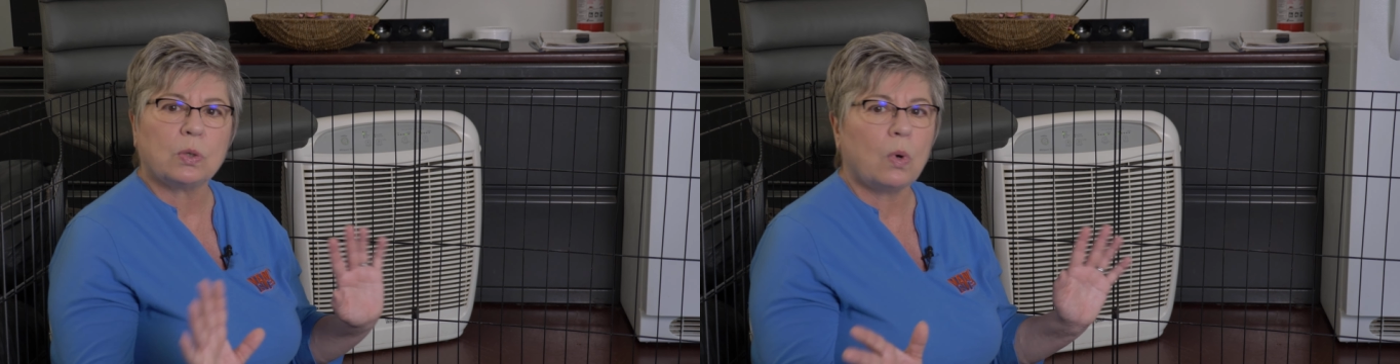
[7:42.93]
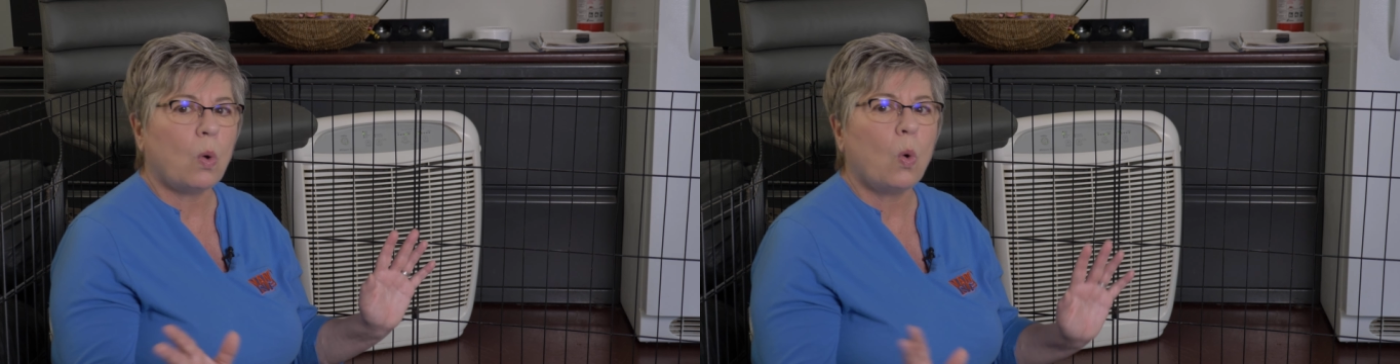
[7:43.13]

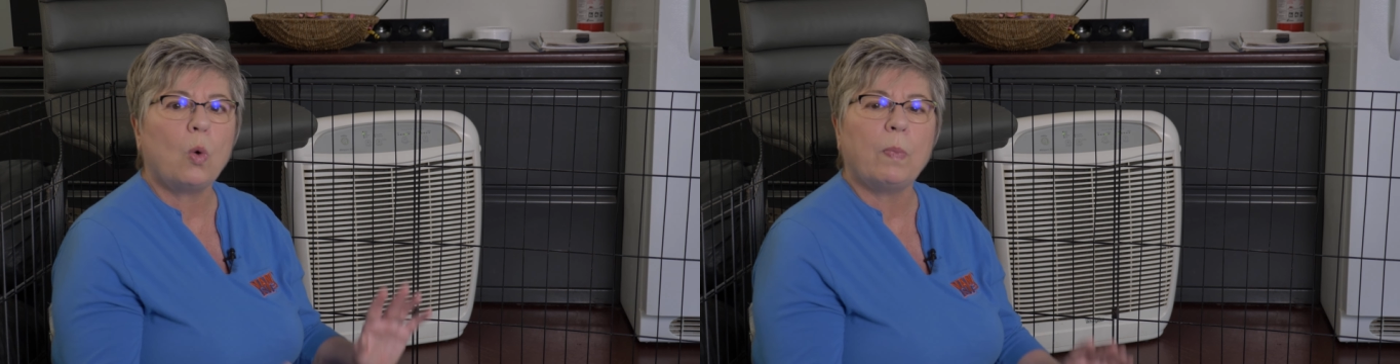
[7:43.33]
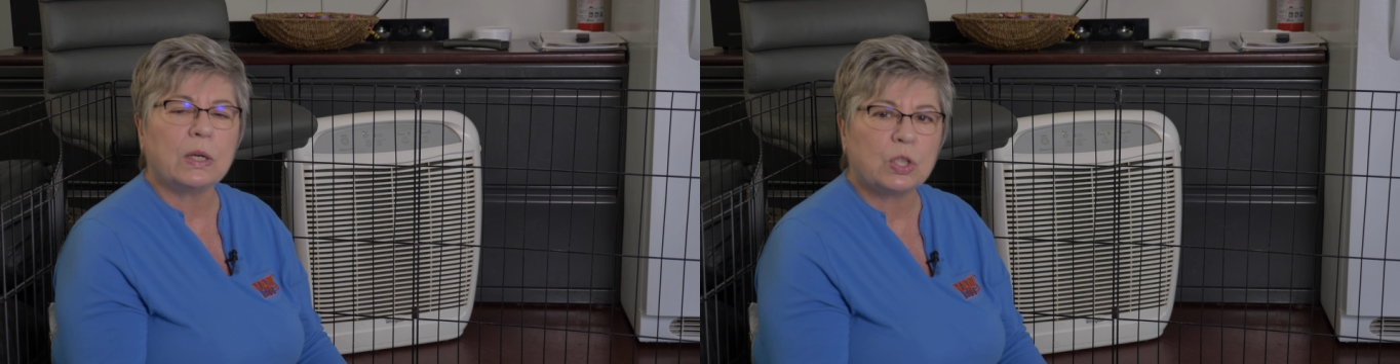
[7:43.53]
to a
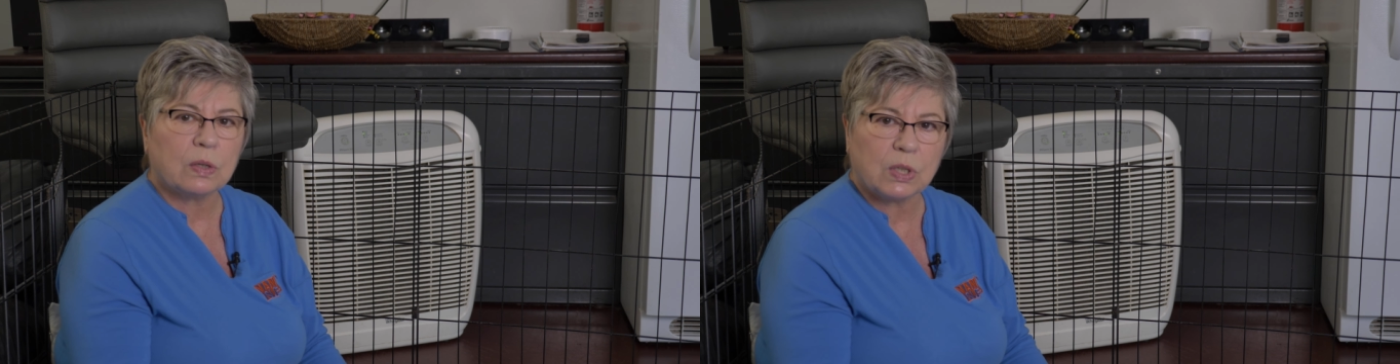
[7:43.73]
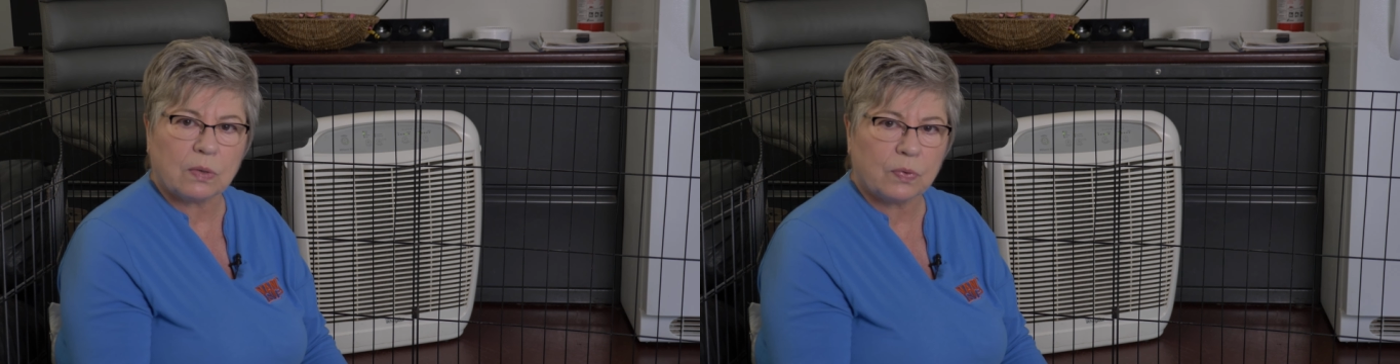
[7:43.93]
whole bunch
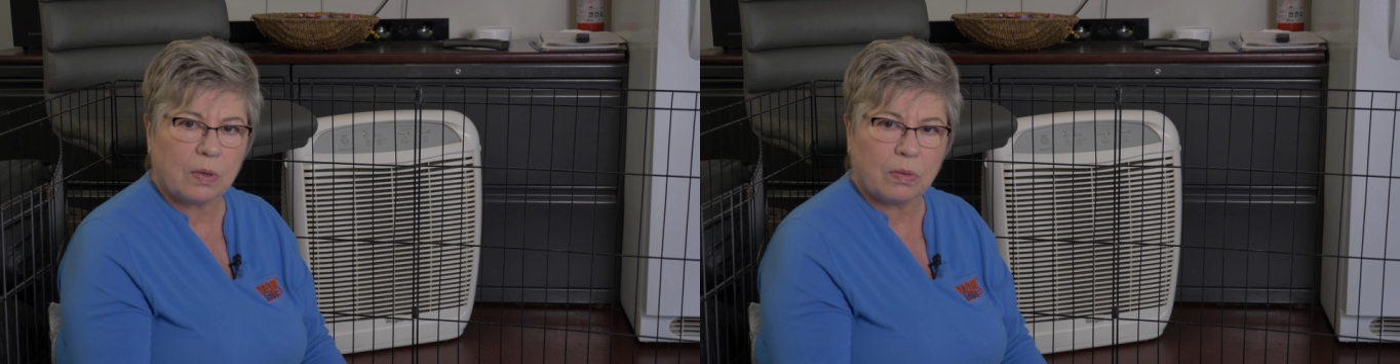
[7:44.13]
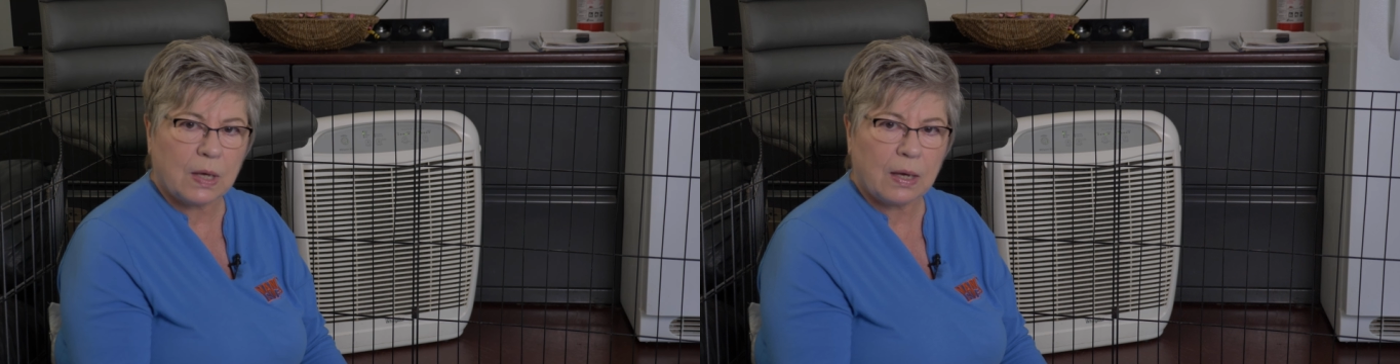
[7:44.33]
of
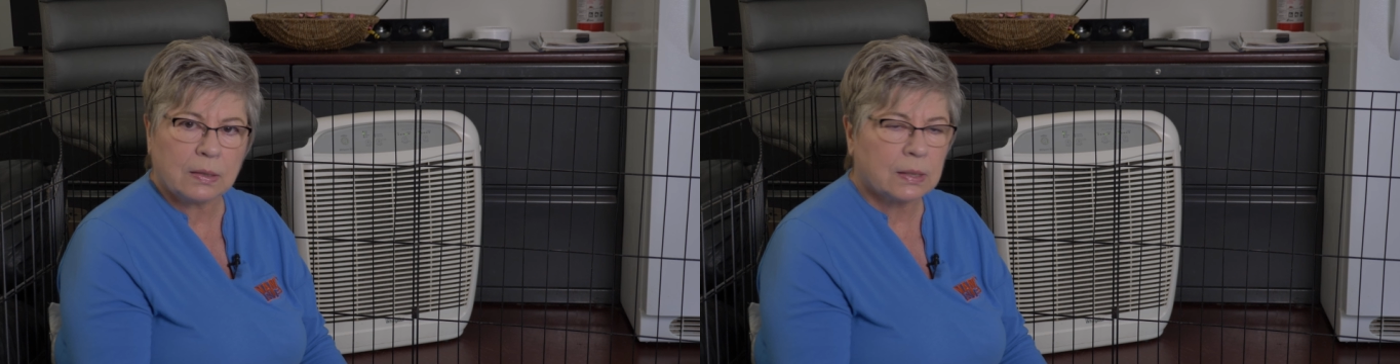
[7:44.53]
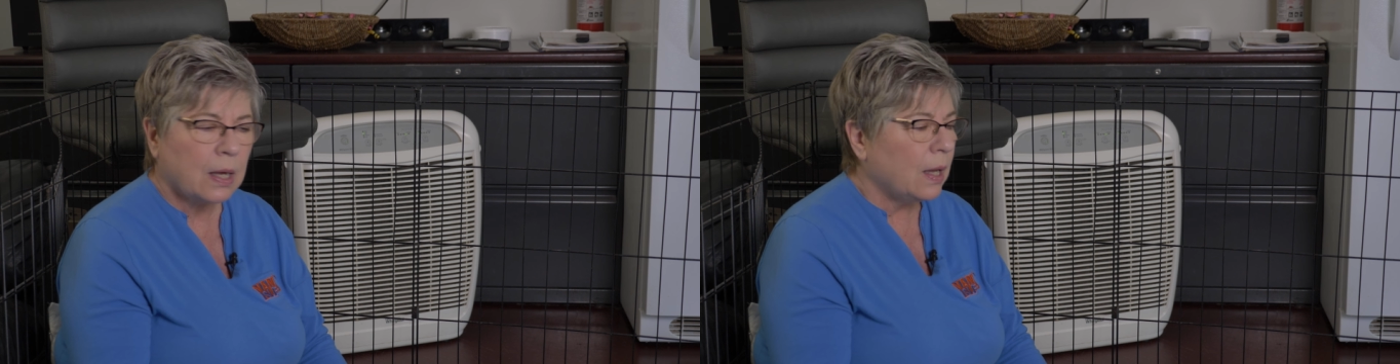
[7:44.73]
different
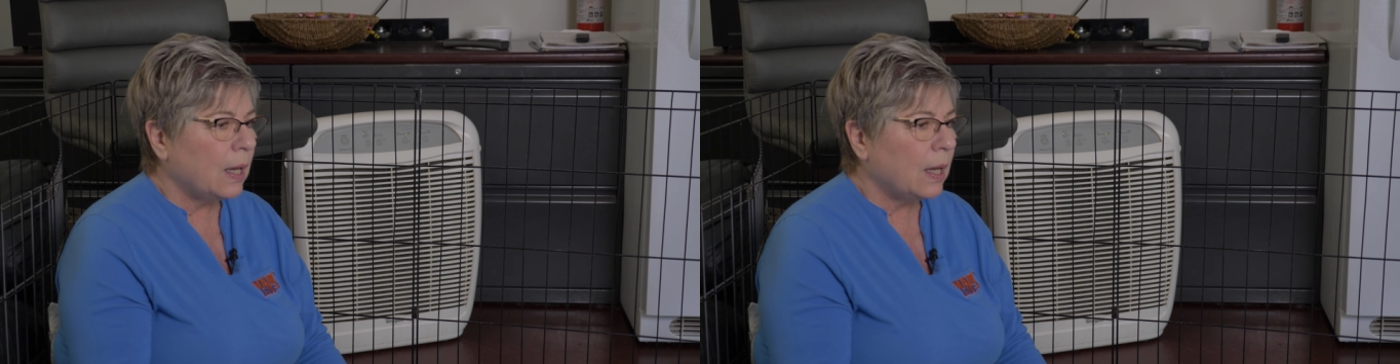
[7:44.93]
things.